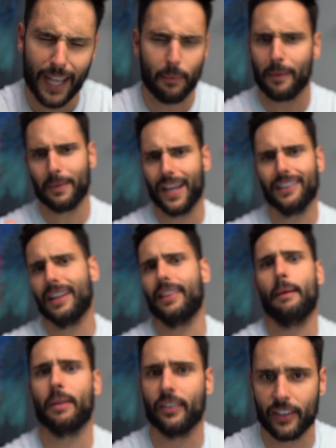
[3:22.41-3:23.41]
well, I mean, that's not
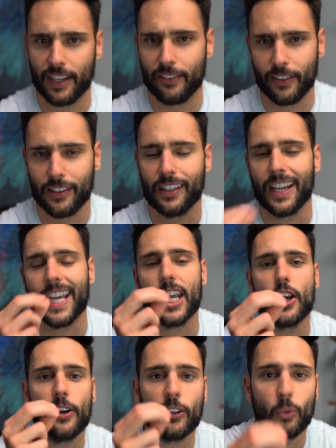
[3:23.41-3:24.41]
that big of a difference.
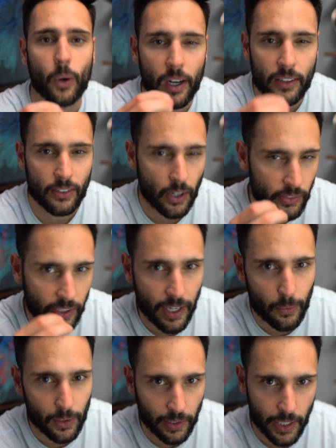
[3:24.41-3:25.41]
Here's where it starts to get
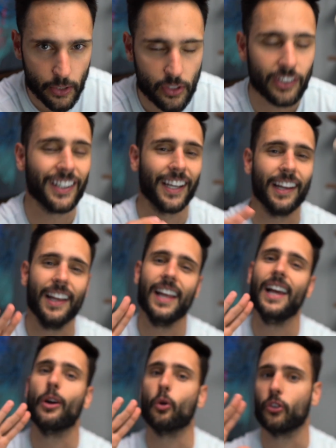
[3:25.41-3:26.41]
really interesting.
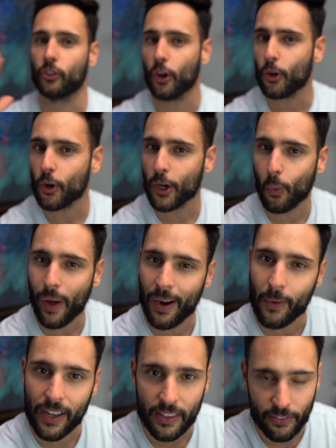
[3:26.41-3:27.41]
Circle your way
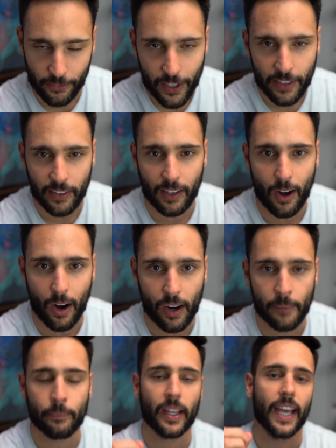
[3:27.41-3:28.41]
around the front of the
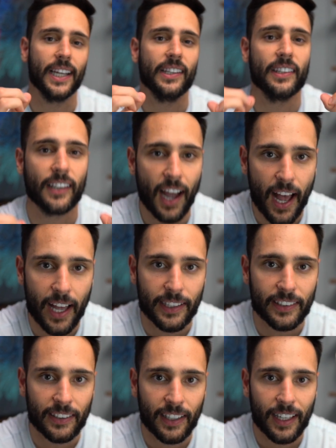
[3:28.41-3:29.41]
car, and it's
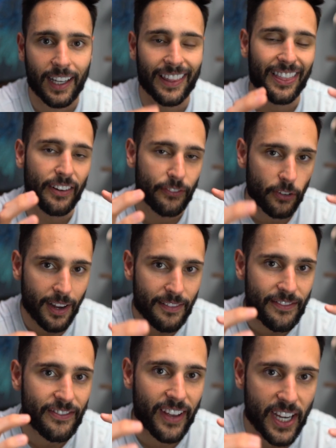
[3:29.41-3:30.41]
got the
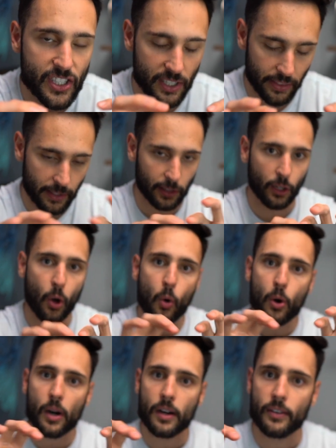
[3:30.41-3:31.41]
front fascia, the
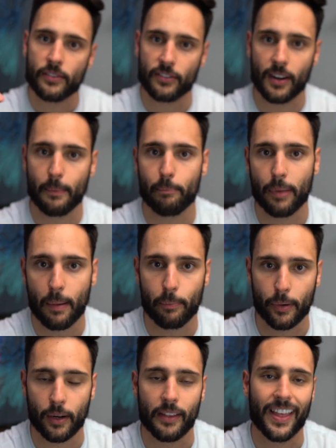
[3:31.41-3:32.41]
lower front
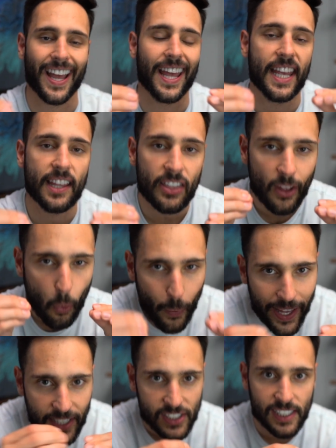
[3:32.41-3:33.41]
bumper, that in the
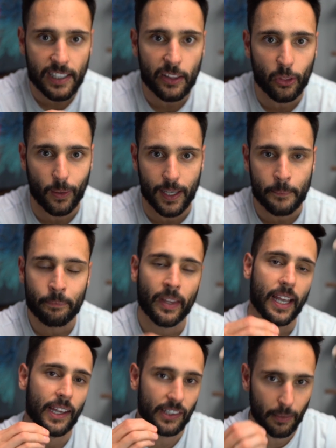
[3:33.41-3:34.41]
wing GT3
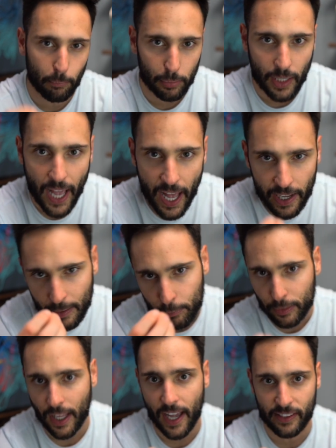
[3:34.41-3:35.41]
is a black
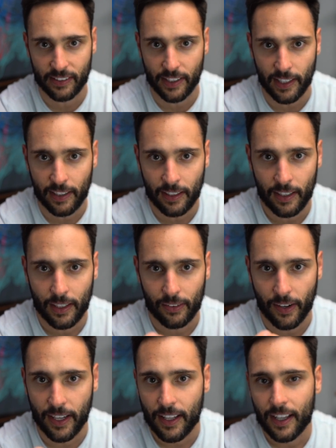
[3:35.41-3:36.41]
plastic,
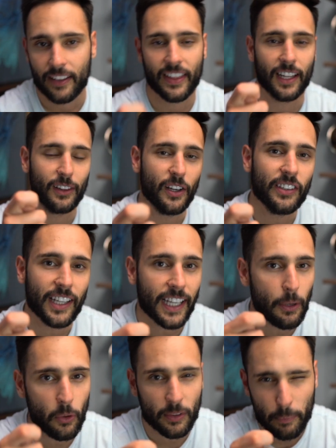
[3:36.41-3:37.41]
right, that looks like
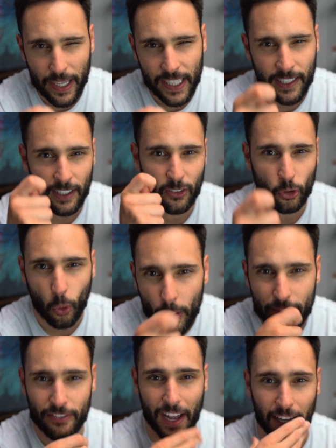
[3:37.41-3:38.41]
it was made in a toy
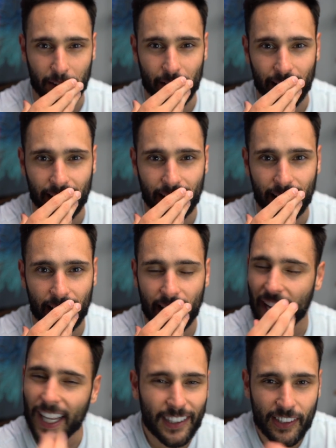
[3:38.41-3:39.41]
factory.
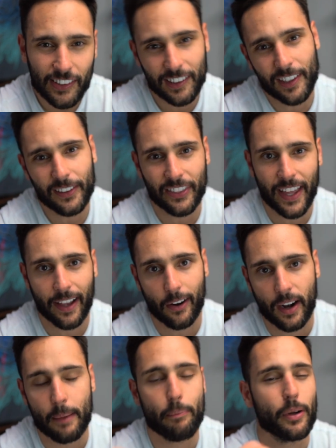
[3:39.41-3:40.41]
It doesn't look that
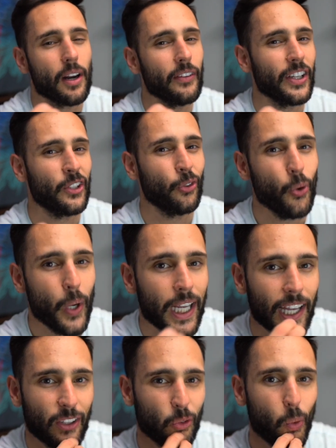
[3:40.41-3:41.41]
great, but on the Touring,
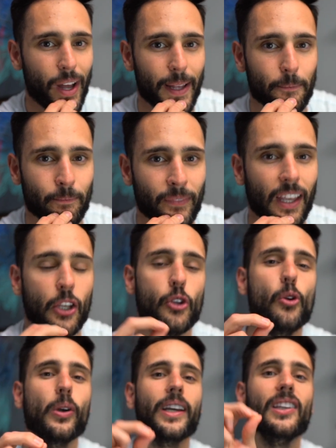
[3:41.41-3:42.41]
guess what?
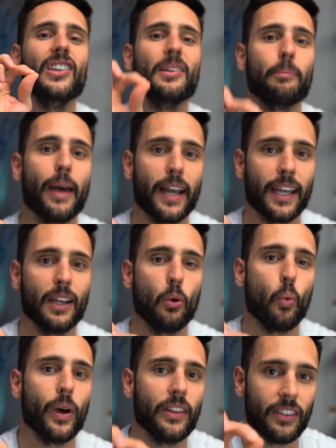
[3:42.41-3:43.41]
You can spec
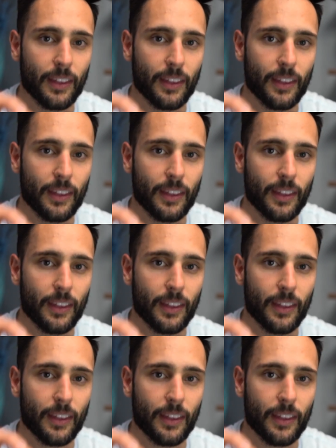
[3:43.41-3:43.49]
it with